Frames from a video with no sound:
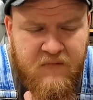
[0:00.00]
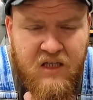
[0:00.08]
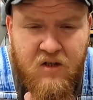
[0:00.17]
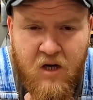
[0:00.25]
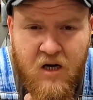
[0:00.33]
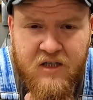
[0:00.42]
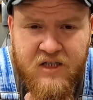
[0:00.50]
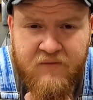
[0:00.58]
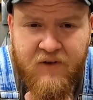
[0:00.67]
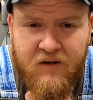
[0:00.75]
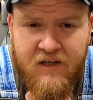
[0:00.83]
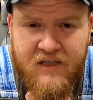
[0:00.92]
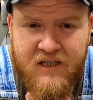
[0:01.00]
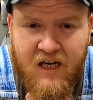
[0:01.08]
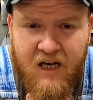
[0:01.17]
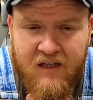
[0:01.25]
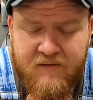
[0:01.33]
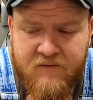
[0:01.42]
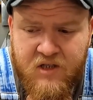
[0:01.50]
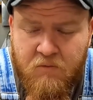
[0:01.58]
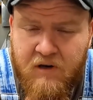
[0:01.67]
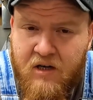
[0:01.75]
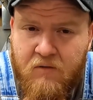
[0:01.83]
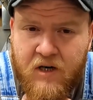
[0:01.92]
lot of civilians died. So
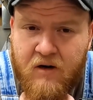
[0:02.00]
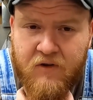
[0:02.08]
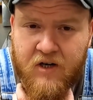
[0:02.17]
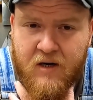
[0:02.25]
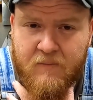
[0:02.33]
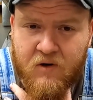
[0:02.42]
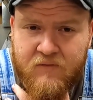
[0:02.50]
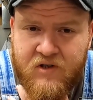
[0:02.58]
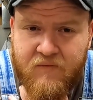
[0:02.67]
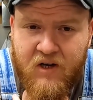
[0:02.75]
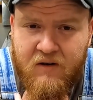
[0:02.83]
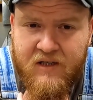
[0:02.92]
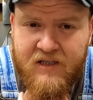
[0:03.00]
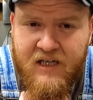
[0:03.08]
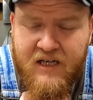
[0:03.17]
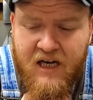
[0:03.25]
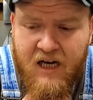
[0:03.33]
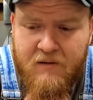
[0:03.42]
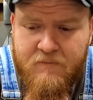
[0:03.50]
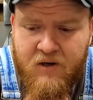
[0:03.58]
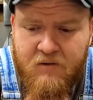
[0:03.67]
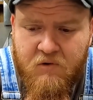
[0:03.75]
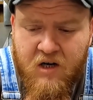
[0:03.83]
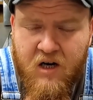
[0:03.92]
we don't know the number of civilians that died,
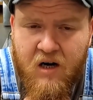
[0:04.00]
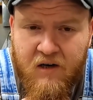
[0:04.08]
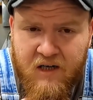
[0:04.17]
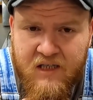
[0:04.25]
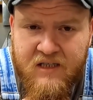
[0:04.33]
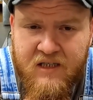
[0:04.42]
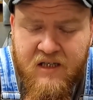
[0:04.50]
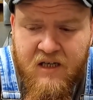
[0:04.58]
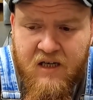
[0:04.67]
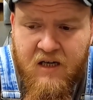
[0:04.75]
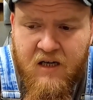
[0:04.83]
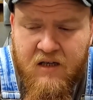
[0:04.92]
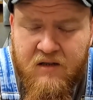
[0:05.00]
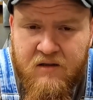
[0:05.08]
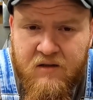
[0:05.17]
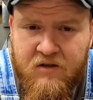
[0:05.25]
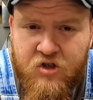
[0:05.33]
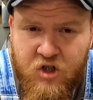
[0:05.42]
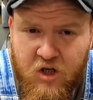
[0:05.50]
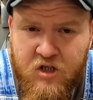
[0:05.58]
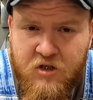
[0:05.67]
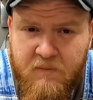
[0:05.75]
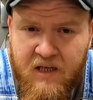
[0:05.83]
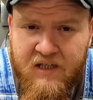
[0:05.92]
but regardless,
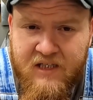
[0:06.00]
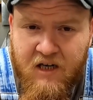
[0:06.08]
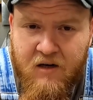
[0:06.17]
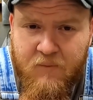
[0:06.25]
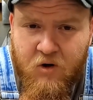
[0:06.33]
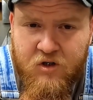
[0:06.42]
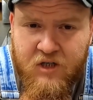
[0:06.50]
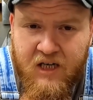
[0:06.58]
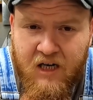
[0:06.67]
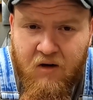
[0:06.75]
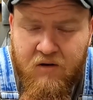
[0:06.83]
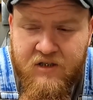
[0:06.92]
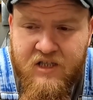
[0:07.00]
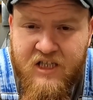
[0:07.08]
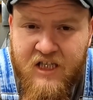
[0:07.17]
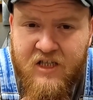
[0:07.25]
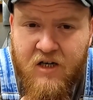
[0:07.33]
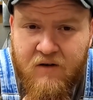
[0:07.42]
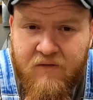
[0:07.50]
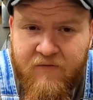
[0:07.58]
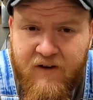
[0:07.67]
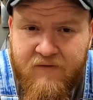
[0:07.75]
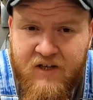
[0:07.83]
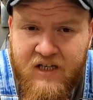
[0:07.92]
just military personnel,
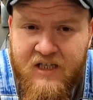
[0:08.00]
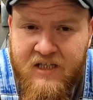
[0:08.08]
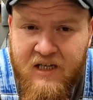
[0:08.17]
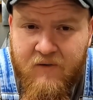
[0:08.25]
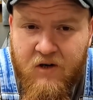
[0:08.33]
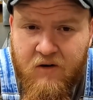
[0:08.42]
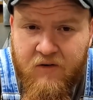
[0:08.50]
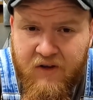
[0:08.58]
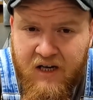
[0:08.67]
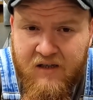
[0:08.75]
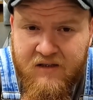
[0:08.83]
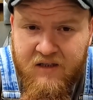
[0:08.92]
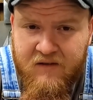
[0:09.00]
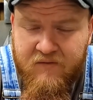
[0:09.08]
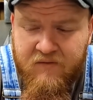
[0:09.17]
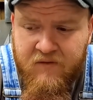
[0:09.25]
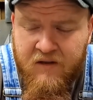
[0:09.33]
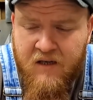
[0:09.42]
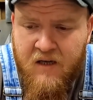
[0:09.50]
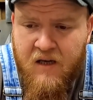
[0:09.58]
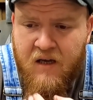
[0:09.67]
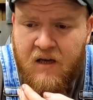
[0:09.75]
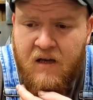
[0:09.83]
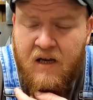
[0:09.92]
650 to 700,000.
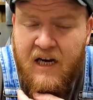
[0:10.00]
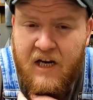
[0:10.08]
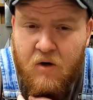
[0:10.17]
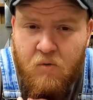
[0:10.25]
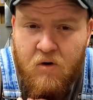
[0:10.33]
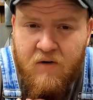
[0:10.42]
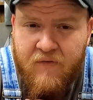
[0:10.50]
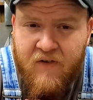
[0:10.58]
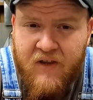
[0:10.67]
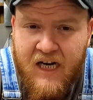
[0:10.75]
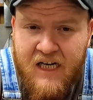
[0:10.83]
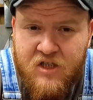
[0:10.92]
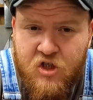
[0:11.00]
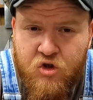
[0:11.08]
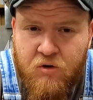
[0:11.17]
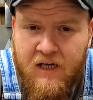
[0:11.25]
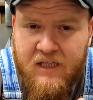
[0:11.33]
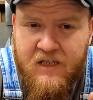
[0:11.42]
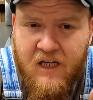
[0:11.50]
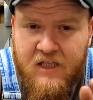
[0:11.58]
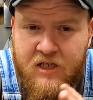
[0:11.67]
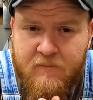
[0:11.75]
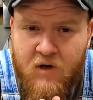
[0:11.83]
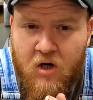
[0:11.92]
In order for that to
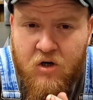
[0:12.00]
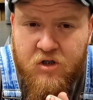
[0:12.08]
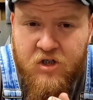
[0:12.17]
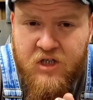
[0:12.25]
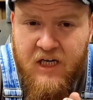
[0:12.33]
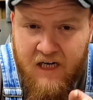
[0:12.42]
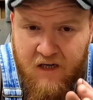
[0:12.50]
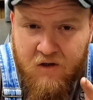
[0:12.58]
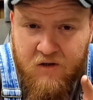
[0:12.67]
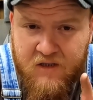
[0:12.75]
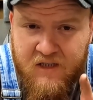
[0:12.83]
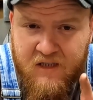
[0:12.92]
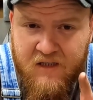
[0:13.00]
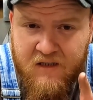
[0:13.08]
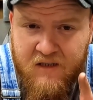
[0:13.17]
translate to modern standards,